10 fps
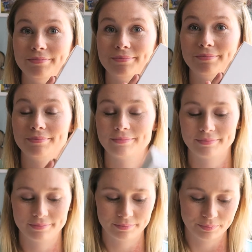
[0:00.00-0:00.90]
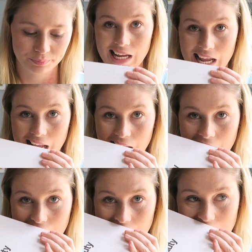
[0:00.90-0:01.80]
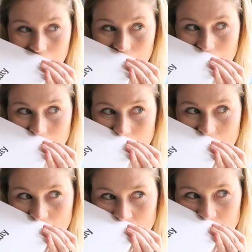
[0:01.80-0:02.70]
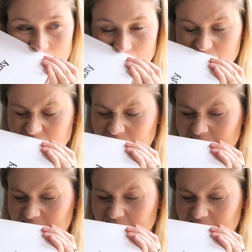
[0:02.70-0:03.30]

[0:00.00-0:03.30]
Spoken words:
[no speech]